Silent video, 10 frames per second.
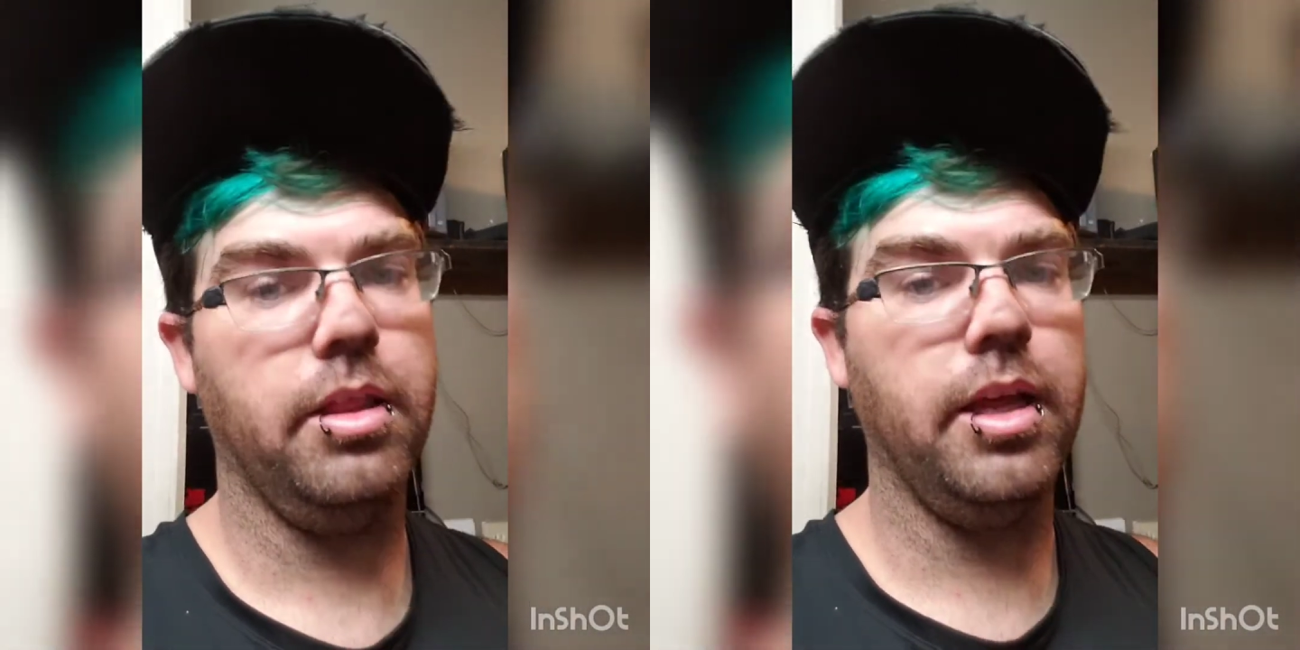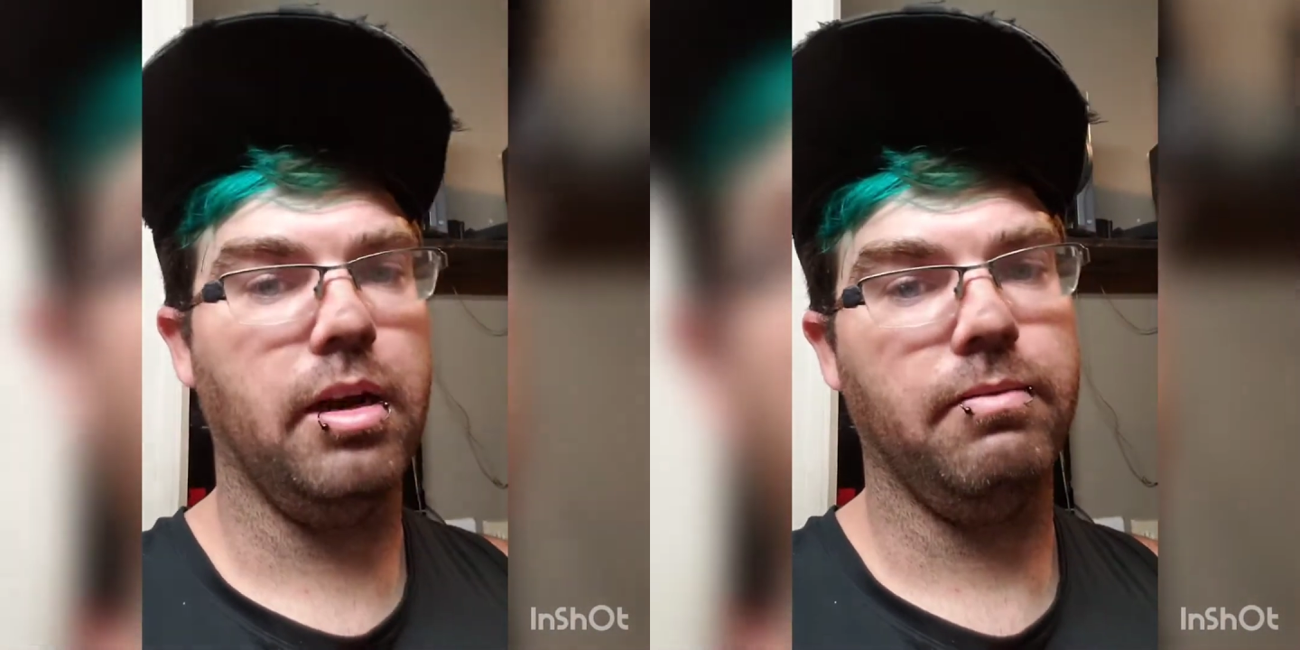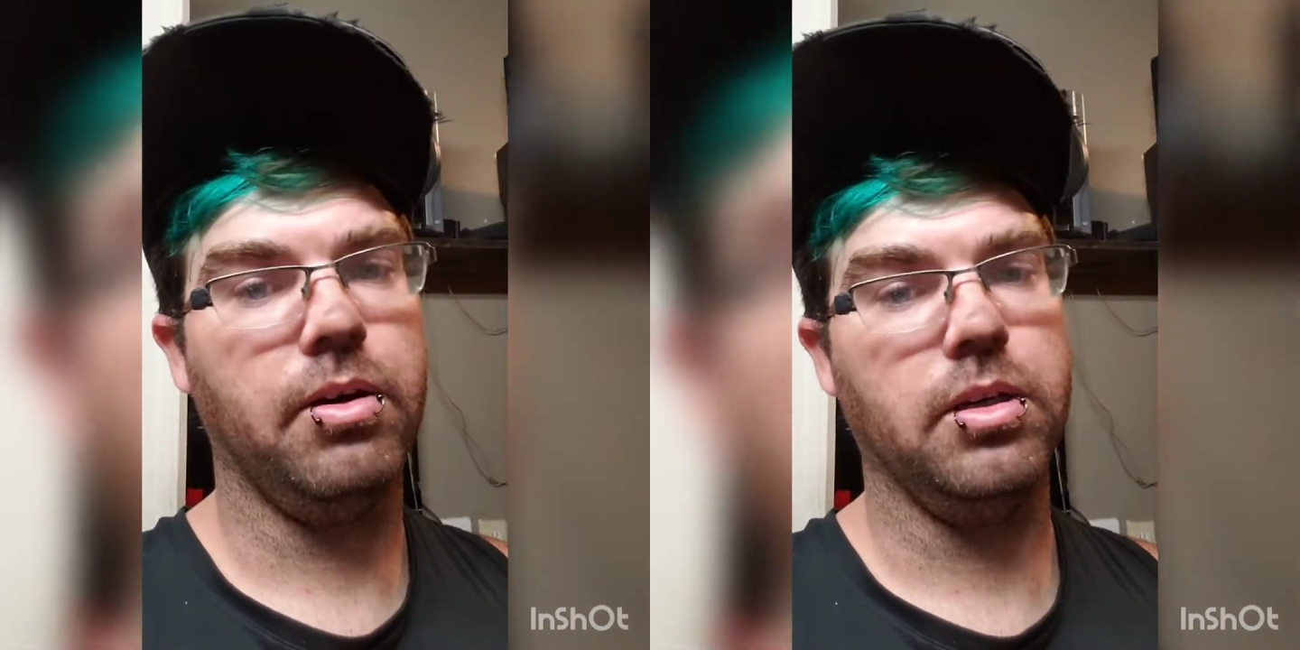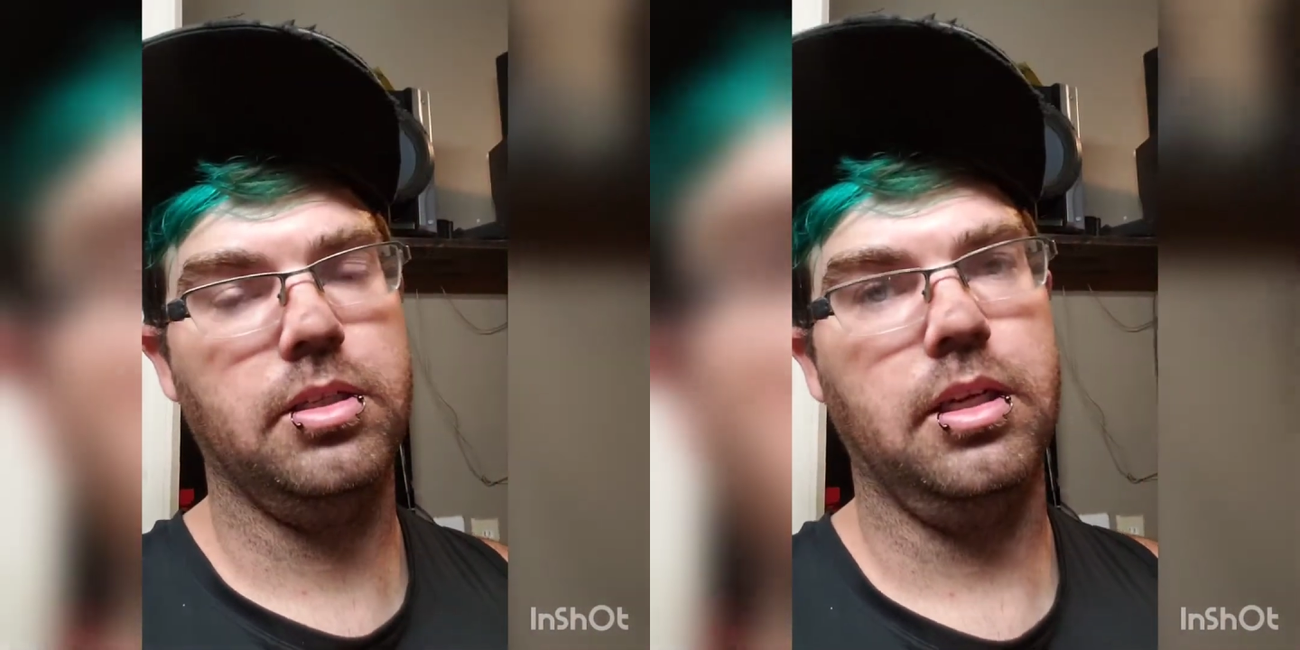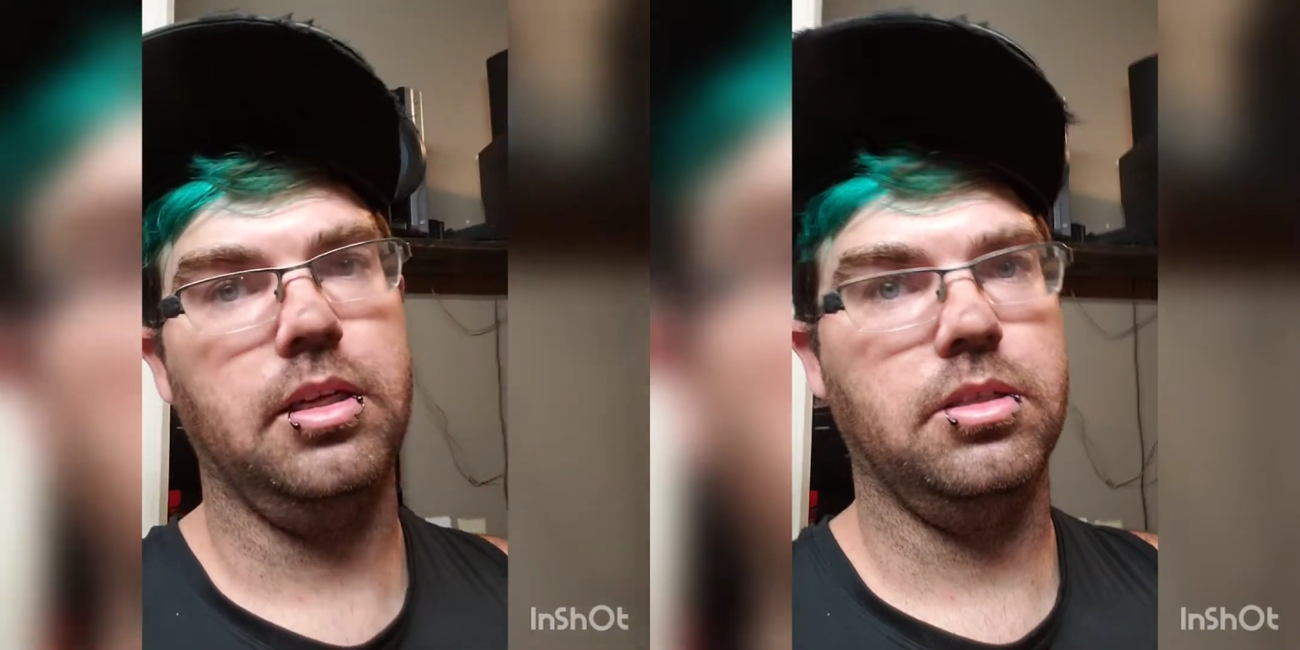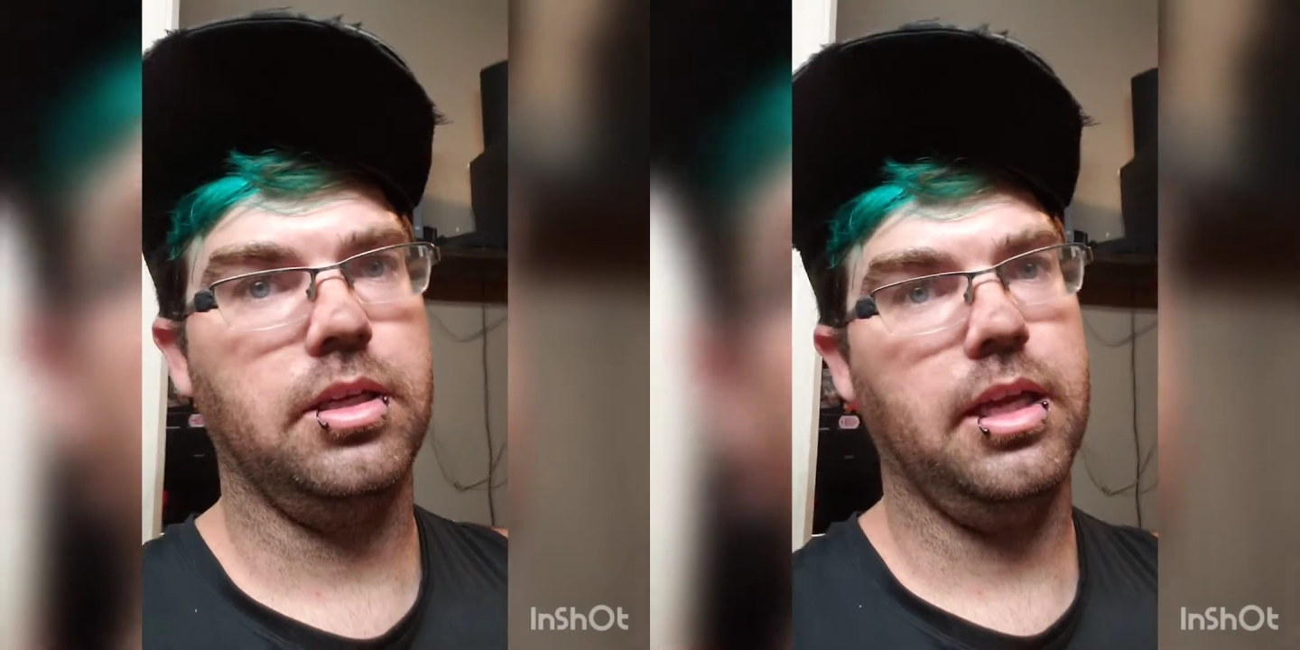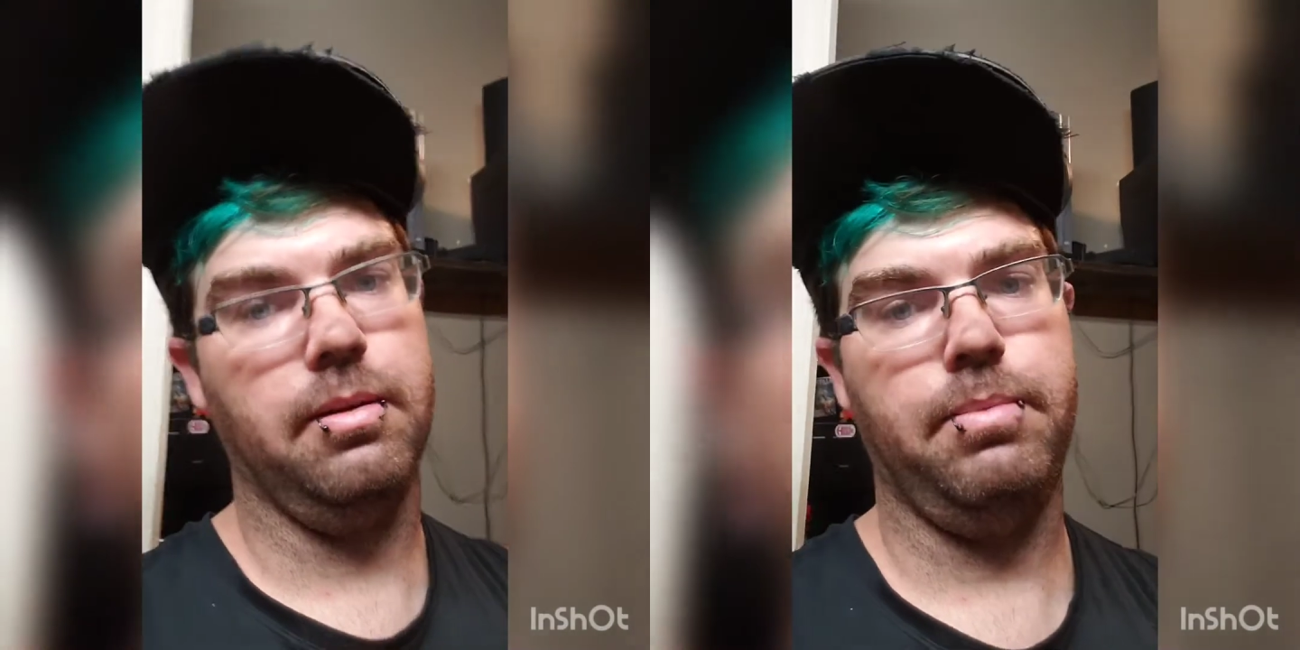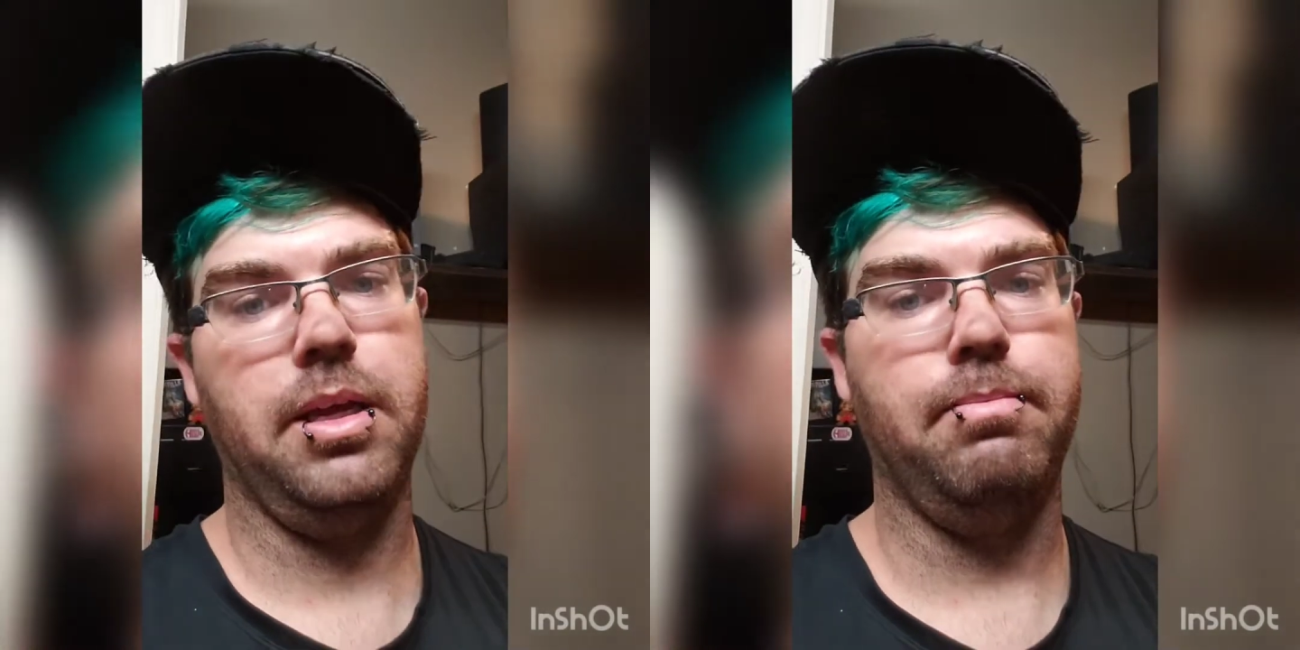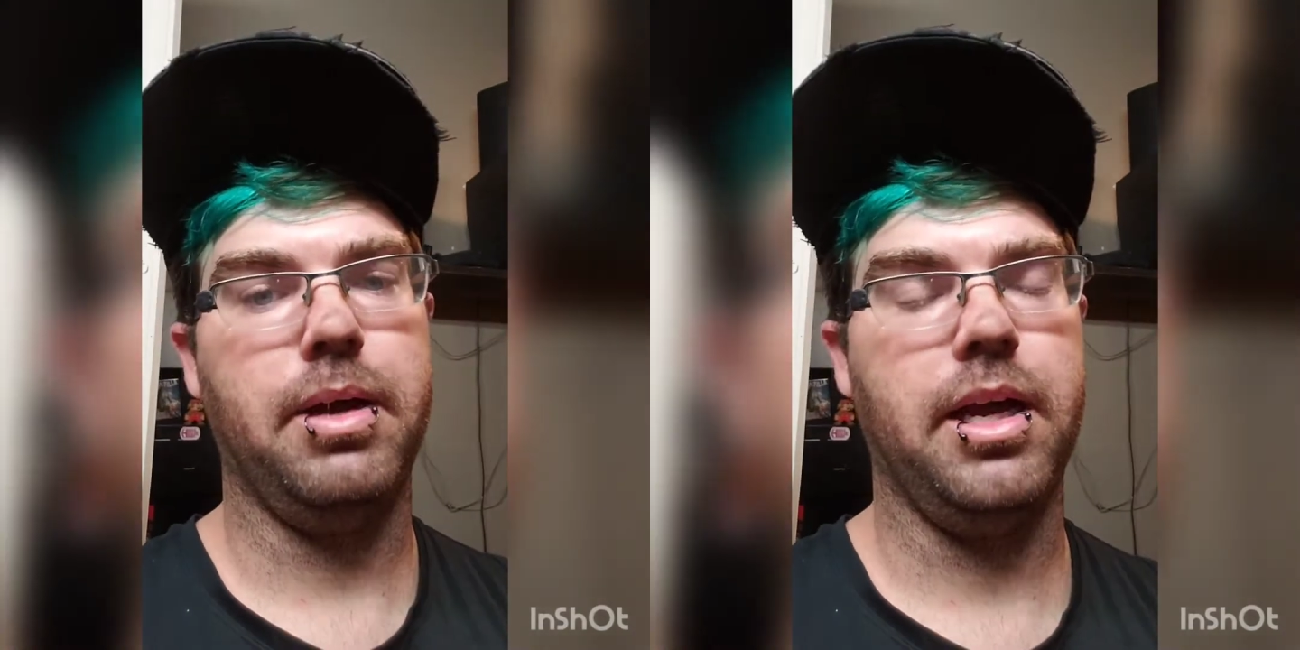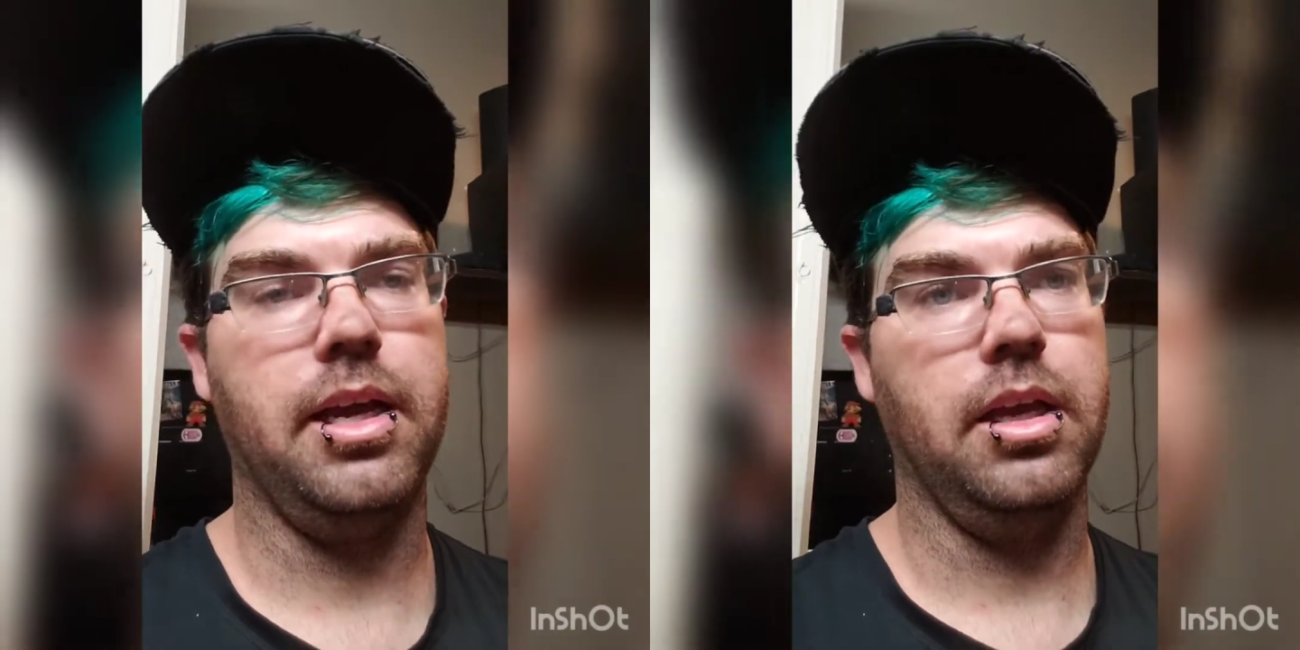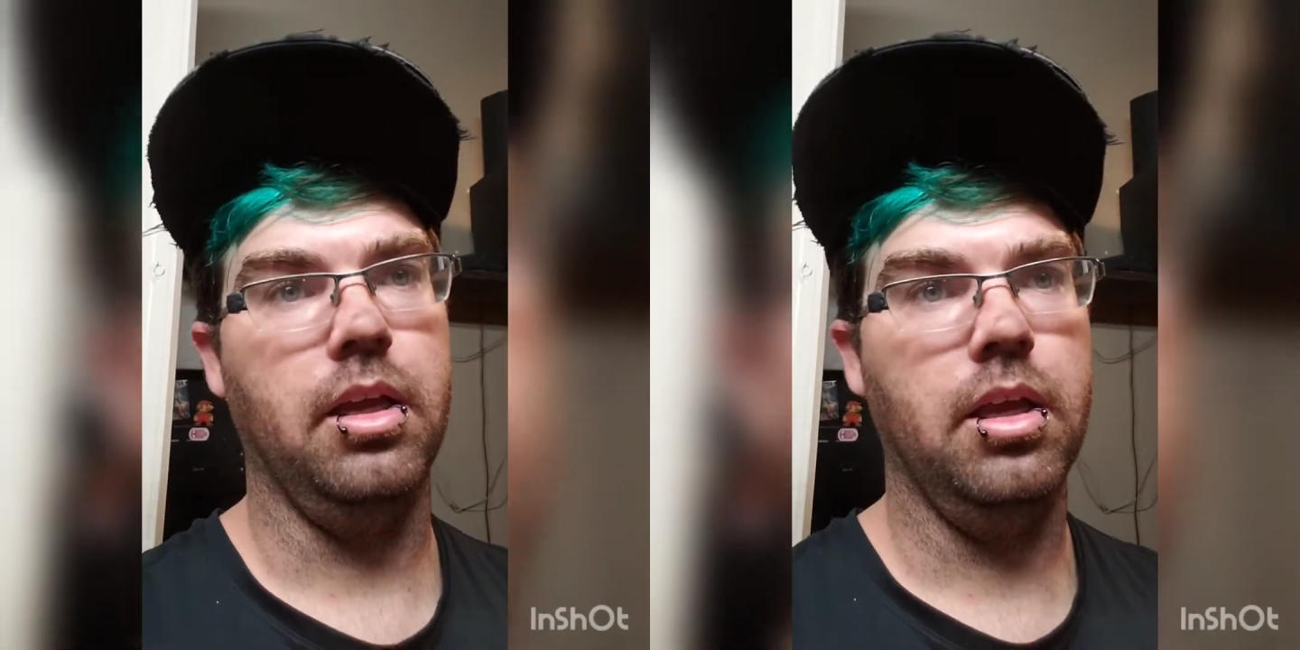there versus getting bit by